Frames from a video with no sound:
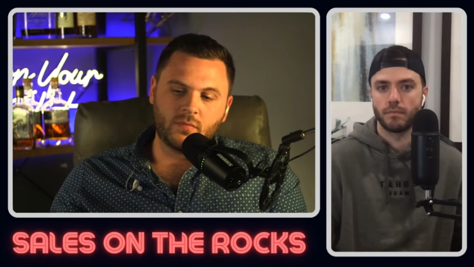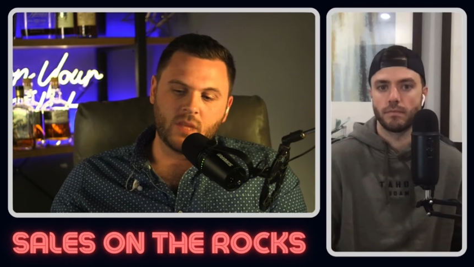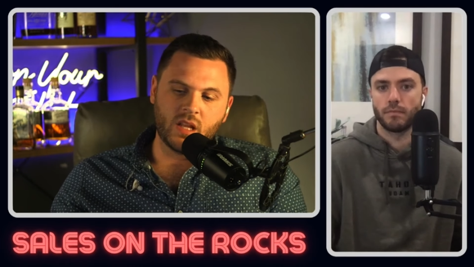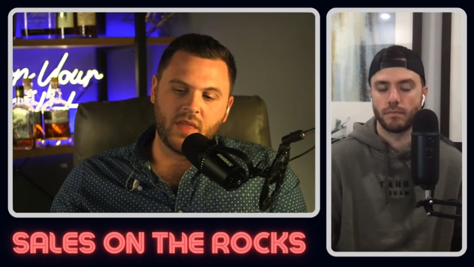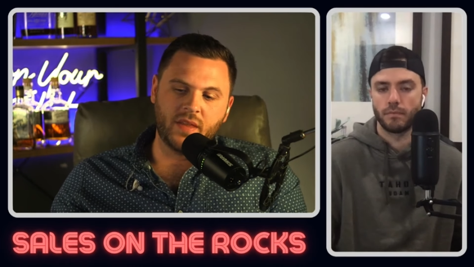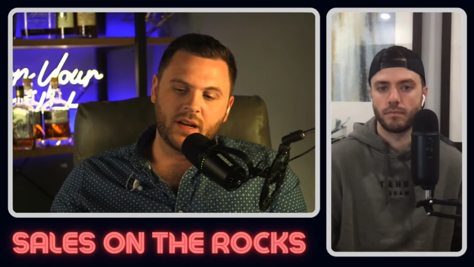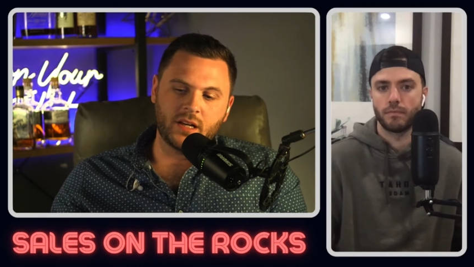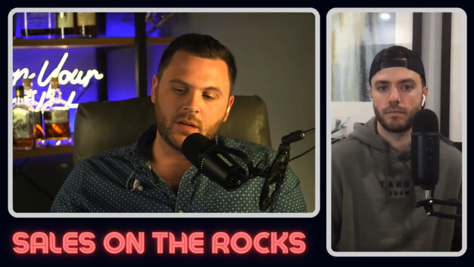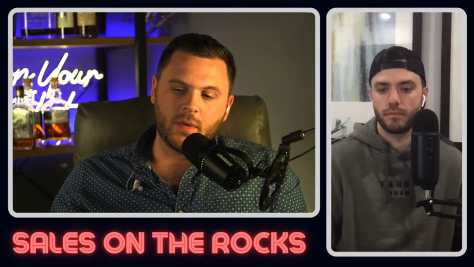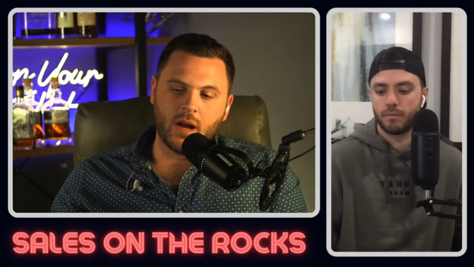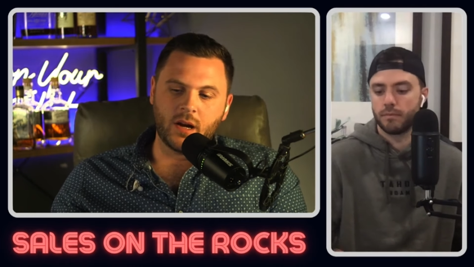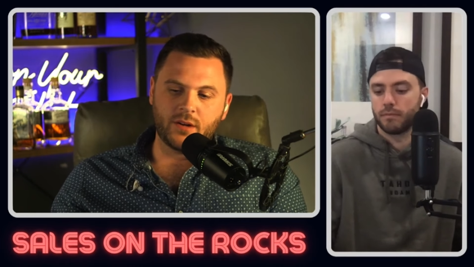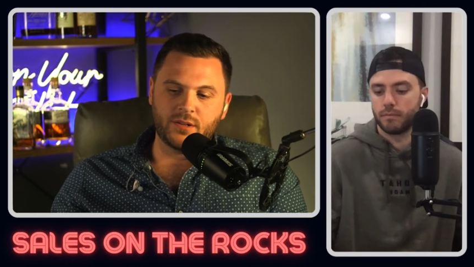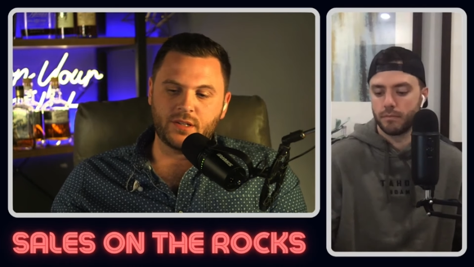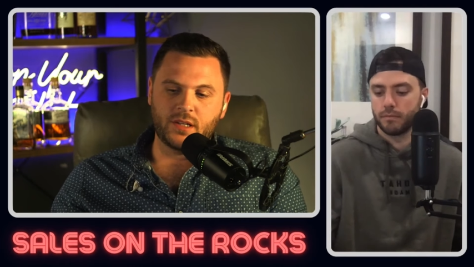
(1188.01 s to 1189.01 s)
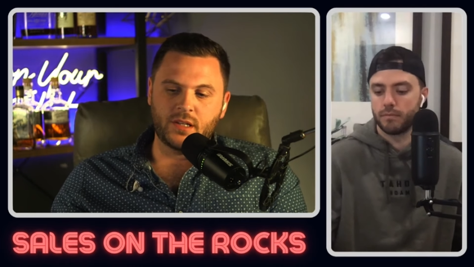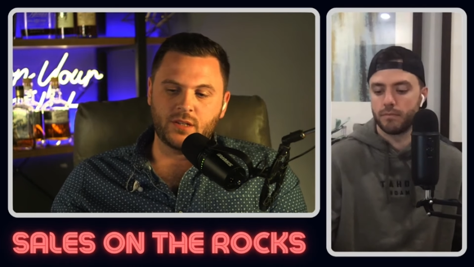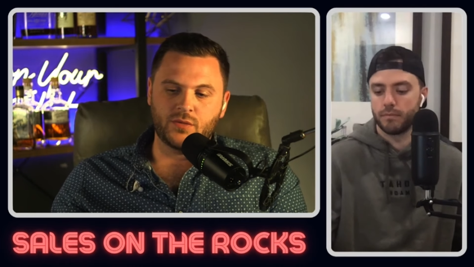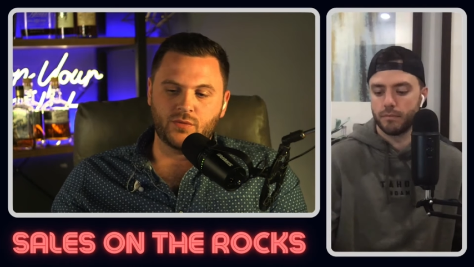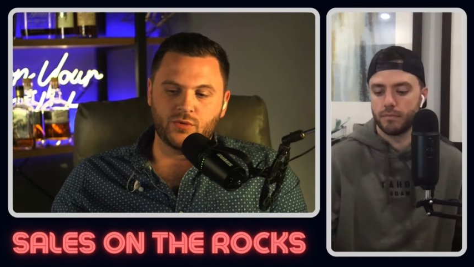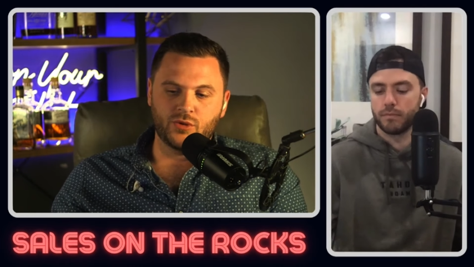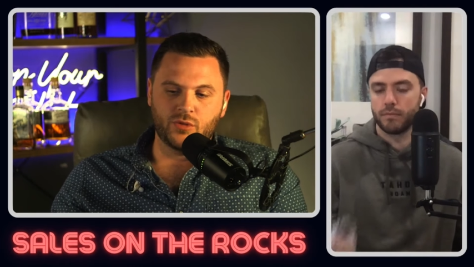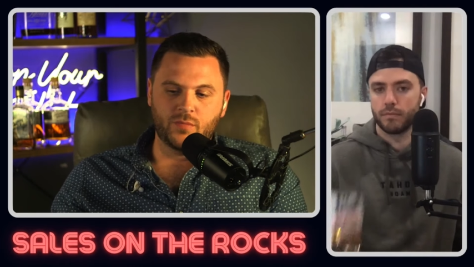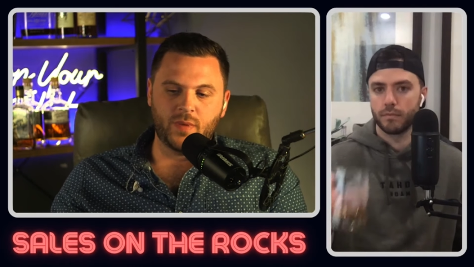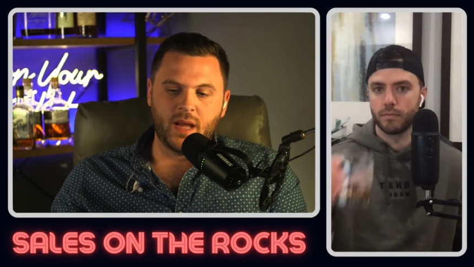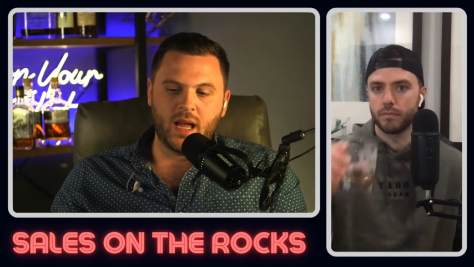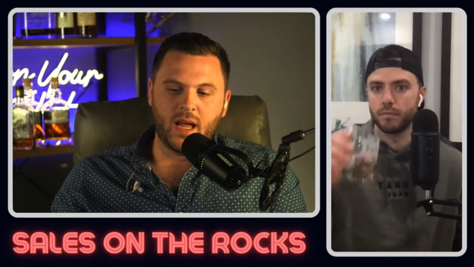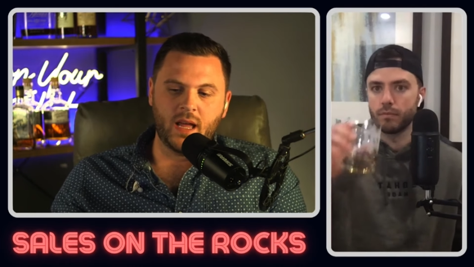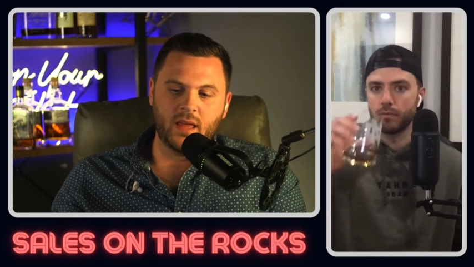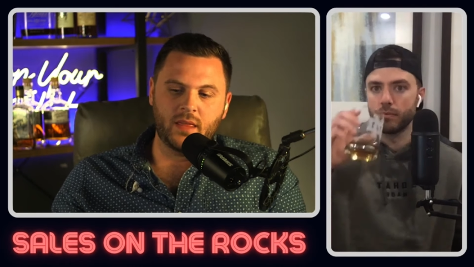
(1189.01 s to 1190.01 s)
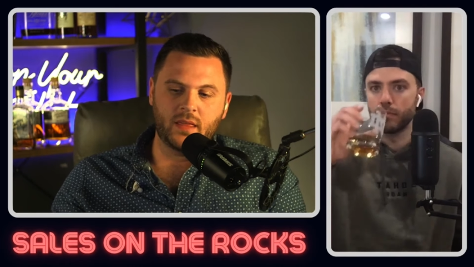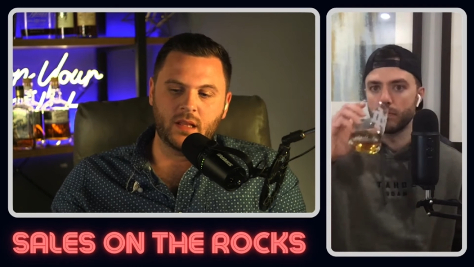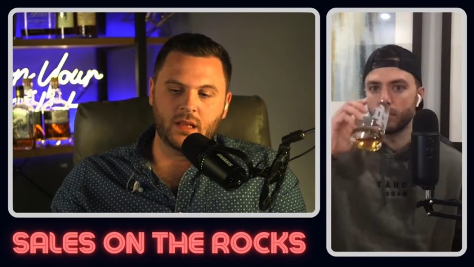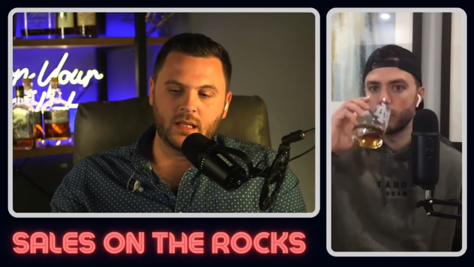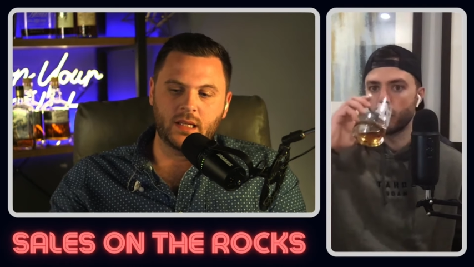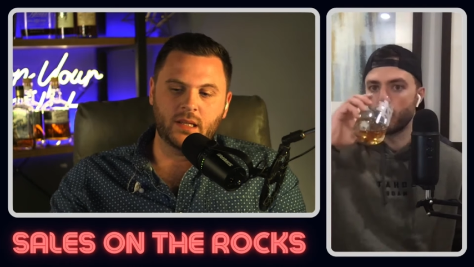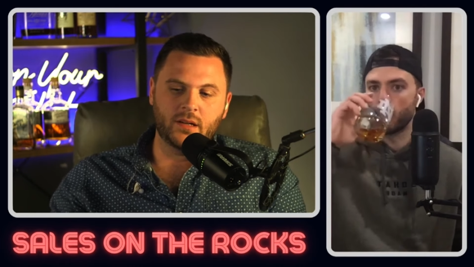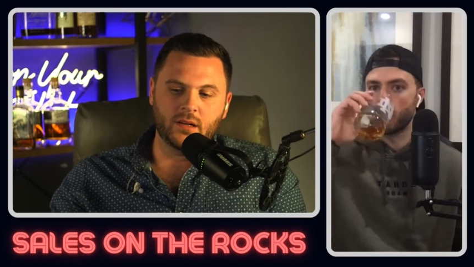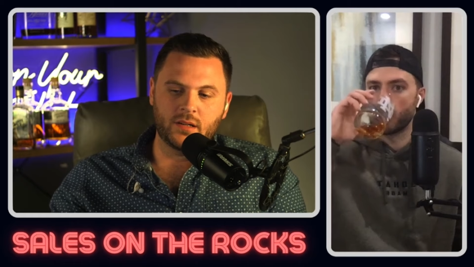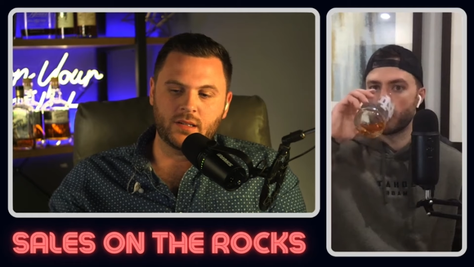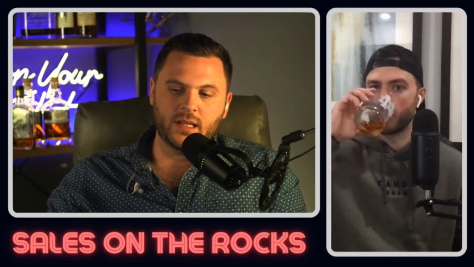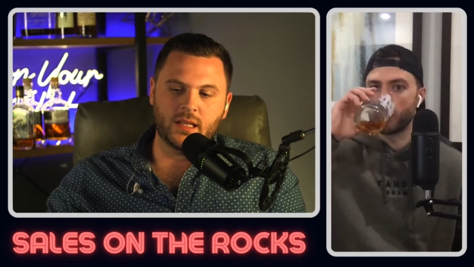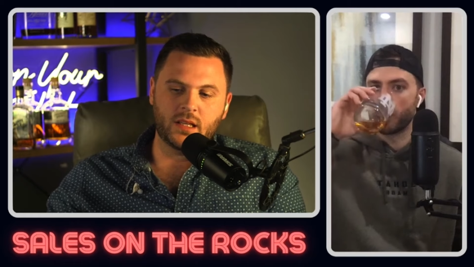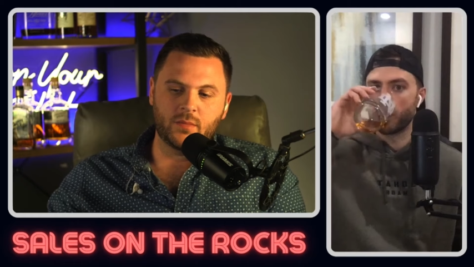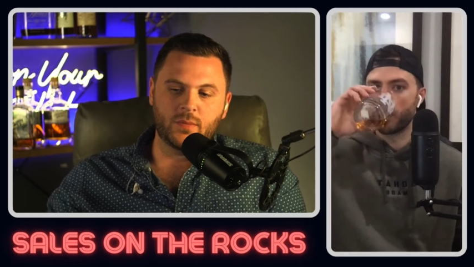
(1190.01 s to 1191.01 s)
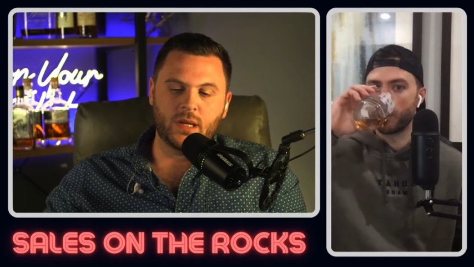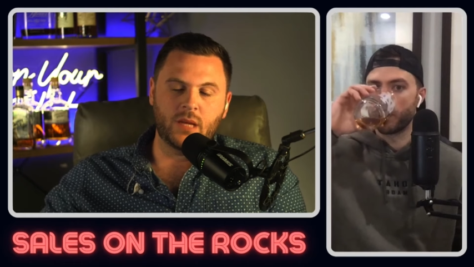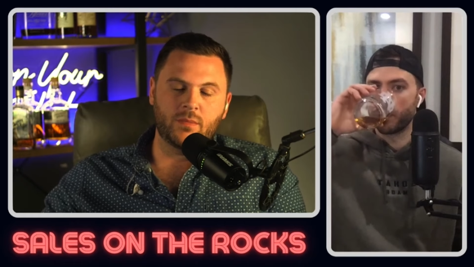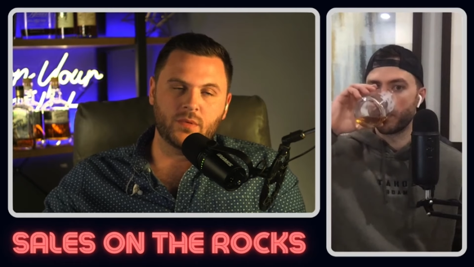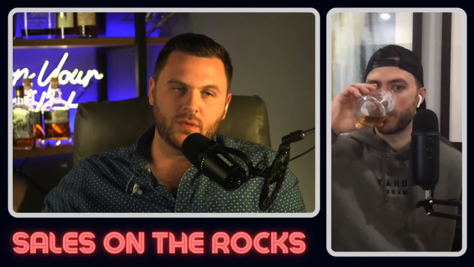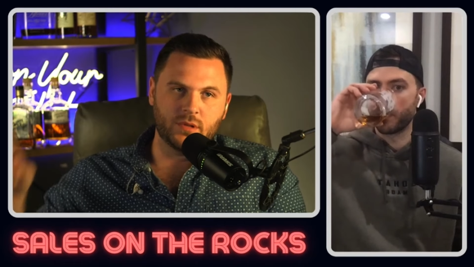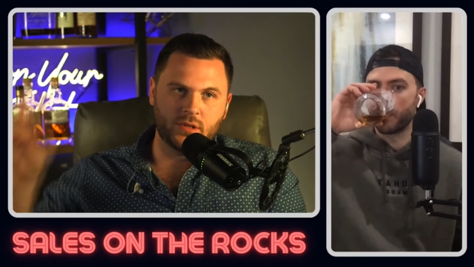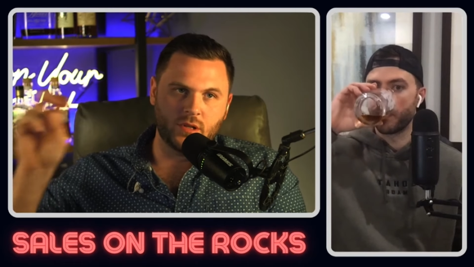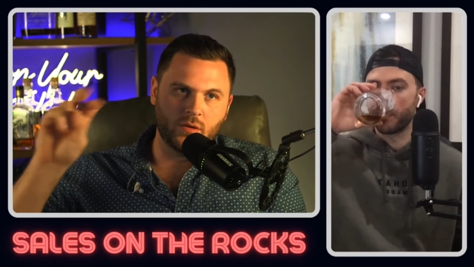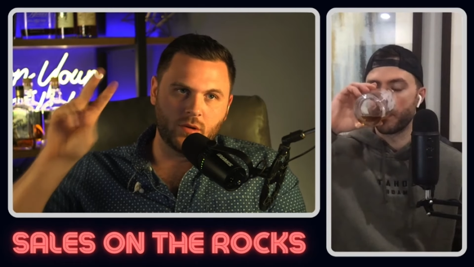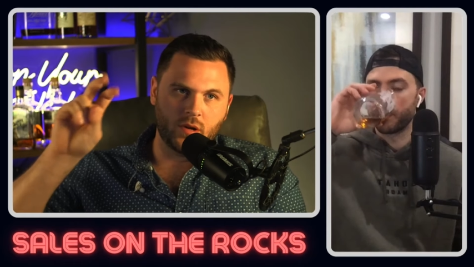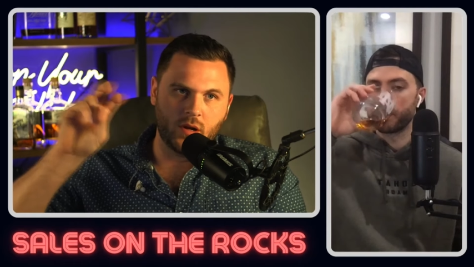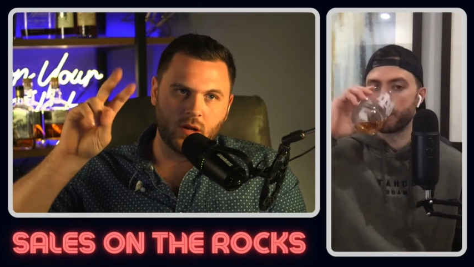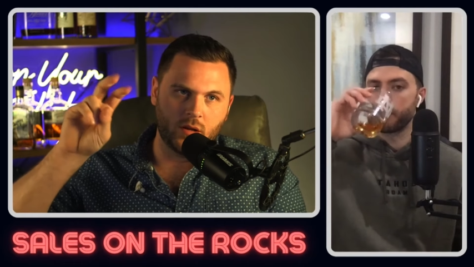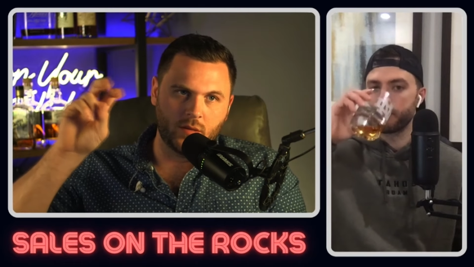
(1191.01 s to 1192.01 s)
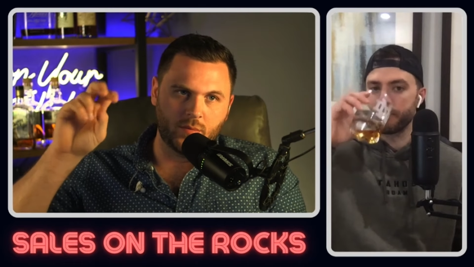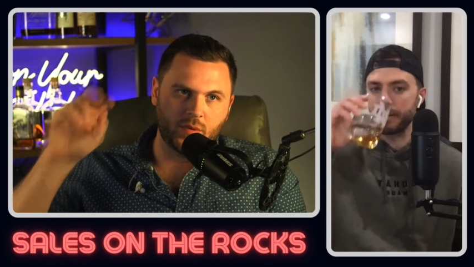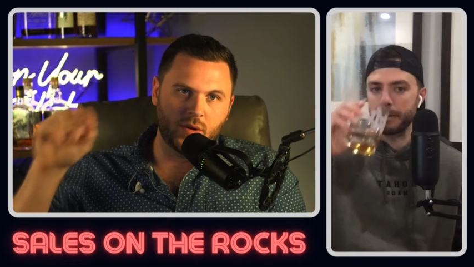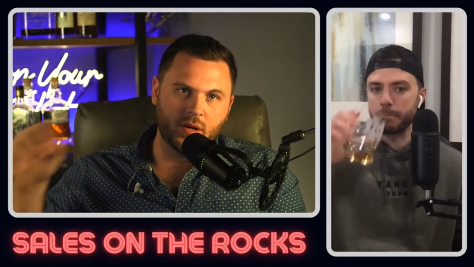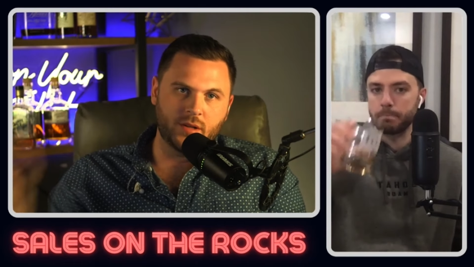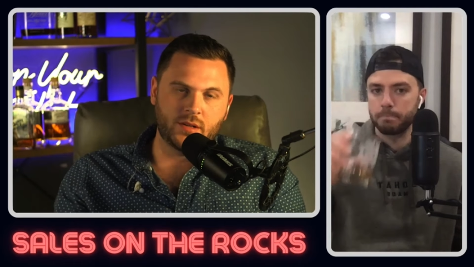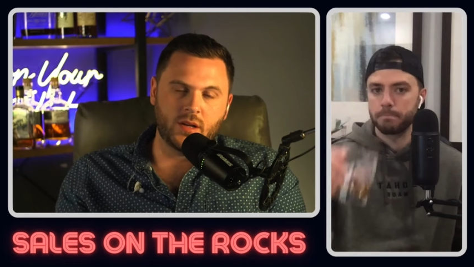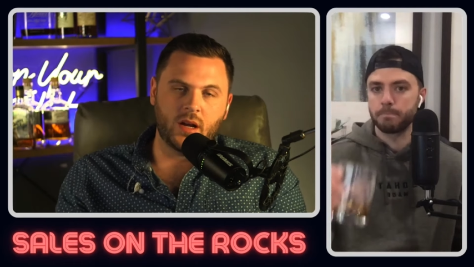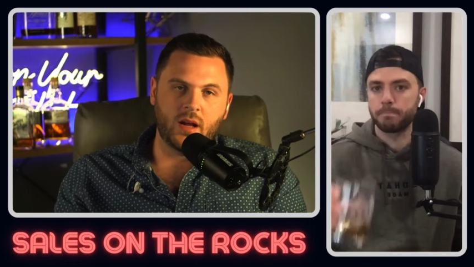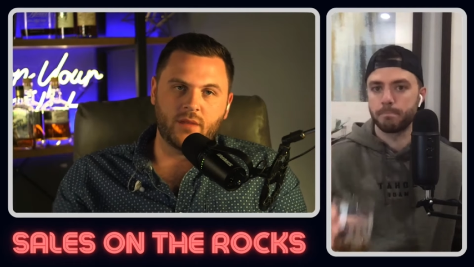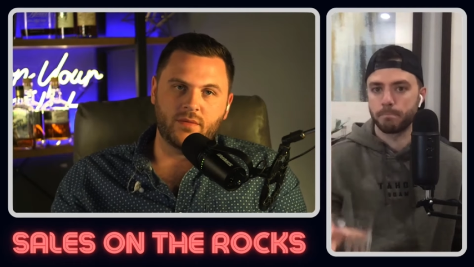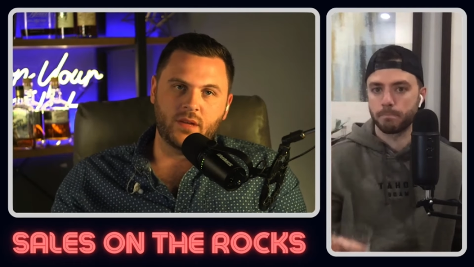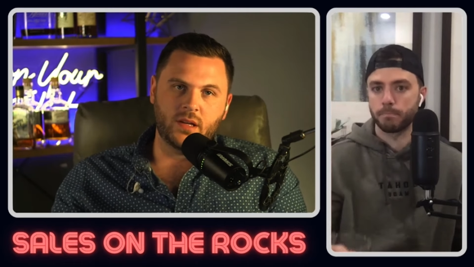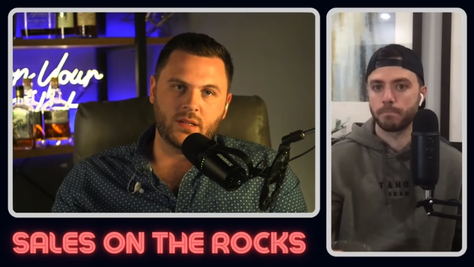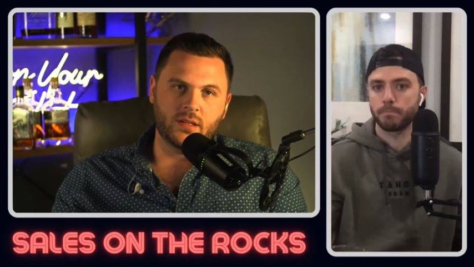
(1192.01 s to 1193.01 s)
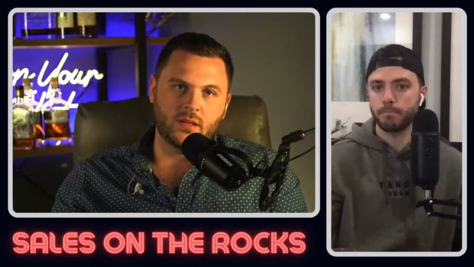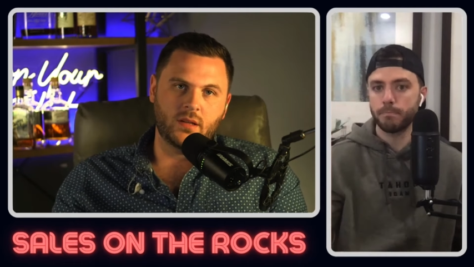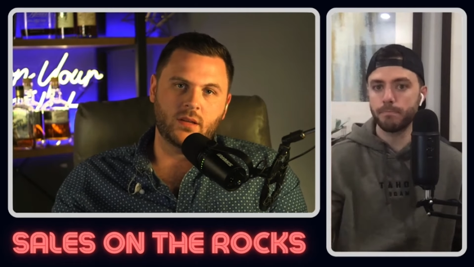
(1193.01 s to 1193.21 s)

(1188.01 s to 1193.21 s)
Speaker 1: i think a democracy is ruled by the leaders that the people so-called put into office